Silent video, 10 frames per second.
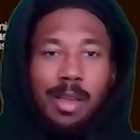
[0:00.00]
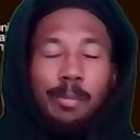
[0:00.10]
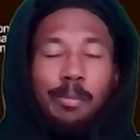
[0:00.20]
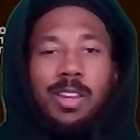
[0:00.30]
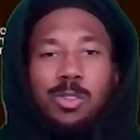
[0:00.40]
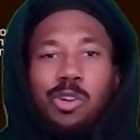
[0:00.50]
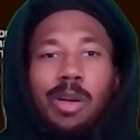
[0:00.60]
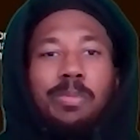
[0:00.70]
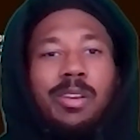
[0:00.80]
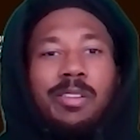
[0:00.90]
be
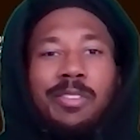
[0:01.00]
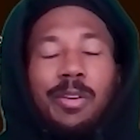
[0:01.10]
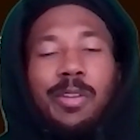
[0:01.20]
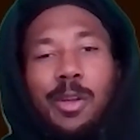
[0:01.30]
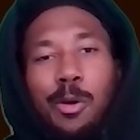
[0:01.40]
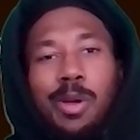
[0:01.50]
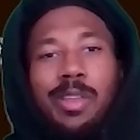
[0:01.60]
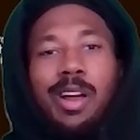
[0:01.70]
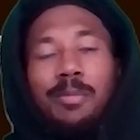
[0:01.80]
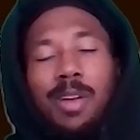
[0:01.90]
disruptive, whether
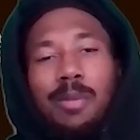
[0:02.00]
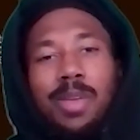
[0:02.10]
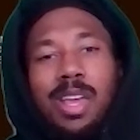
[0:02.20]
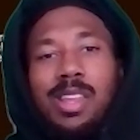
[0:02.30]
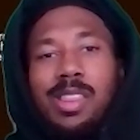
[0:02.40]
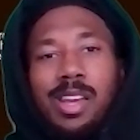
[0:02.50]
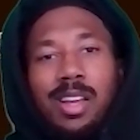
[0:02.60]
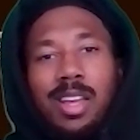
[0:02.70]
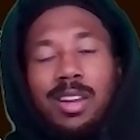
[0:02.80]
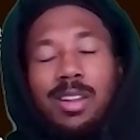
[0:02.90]
I'm getting there,
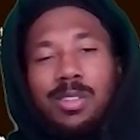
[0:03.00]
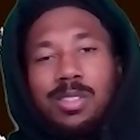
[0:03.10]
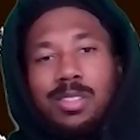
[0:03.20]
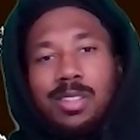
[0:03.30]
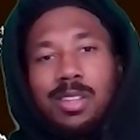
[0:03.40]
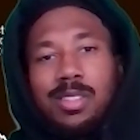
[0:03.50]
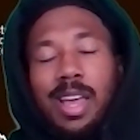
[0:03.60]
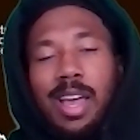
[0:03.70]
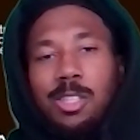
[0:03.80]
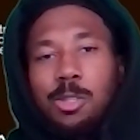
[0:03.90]
getting those
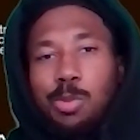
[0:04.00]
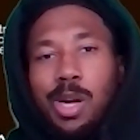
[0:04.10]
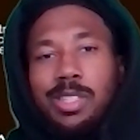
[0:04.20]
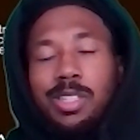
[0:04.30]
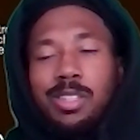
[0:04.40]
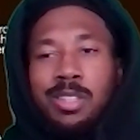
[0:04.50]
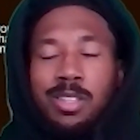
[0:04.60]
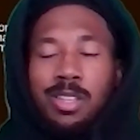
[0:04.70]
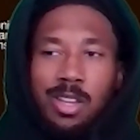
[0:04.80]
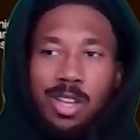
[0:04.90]
sacks or pressures,
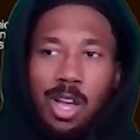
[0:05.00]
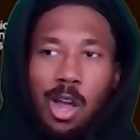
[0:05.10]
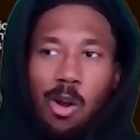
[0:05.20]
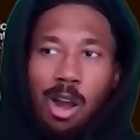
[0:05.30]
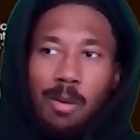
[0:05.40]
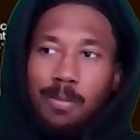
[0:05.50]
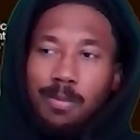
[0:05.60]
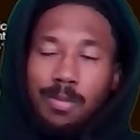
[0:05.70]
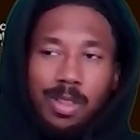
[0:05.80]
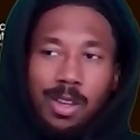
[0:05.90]
or
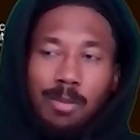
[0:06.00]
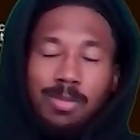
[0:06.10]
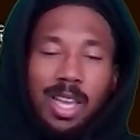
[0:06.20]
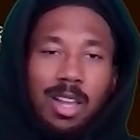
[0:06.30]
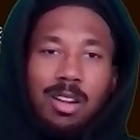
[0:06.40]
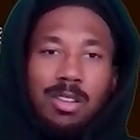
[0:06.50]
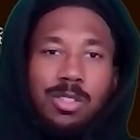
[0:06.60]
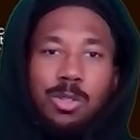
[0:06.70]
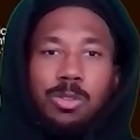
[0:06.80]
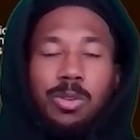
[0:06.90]
I'm taking on
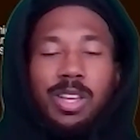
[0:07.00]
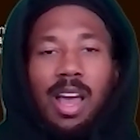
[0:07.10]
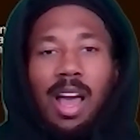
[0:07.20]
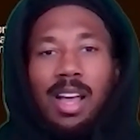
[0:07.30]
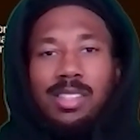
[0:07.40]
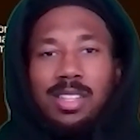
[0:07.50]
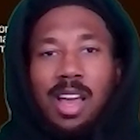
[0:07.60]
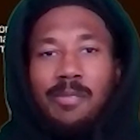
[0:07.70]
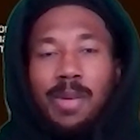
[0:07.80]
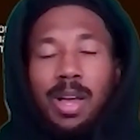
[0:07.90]
two, three guys and have
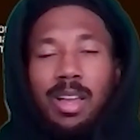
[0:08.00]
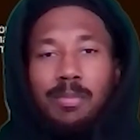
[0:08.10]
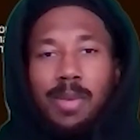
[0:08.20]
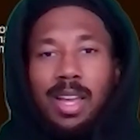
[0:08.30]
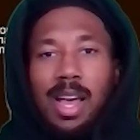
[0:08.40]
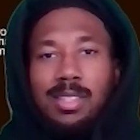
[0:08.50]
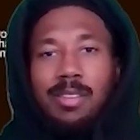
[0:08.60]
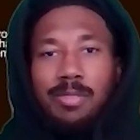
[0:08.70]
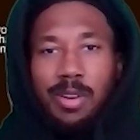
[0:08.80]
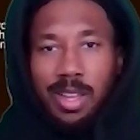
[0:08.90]
my guys get
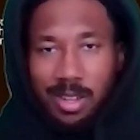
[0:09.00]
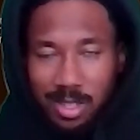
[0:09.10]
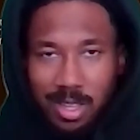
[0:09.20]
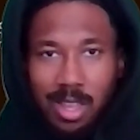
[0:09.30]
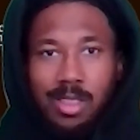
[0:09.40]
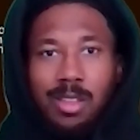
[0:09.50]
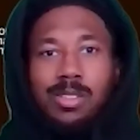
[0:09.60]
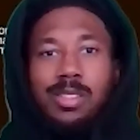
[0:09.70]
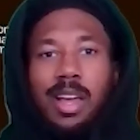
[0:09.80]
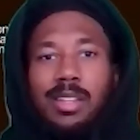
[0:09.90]
free and getting those
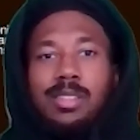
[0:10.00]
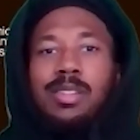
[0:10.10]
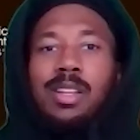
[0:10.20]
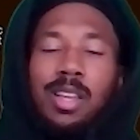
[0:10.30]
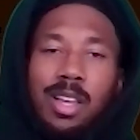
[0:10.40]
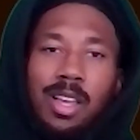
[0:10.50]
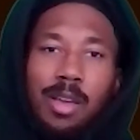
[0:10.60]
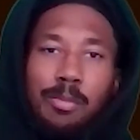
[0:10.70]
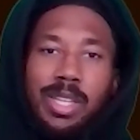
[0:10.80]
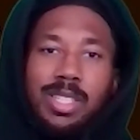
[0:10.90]
sacks
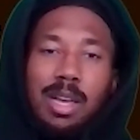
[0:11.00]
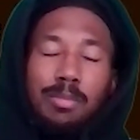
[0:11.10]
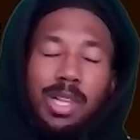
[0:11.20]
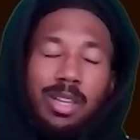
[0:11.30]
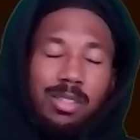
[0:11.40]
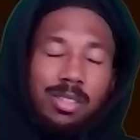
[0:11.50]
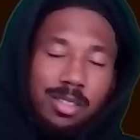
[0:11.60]
and big time plays.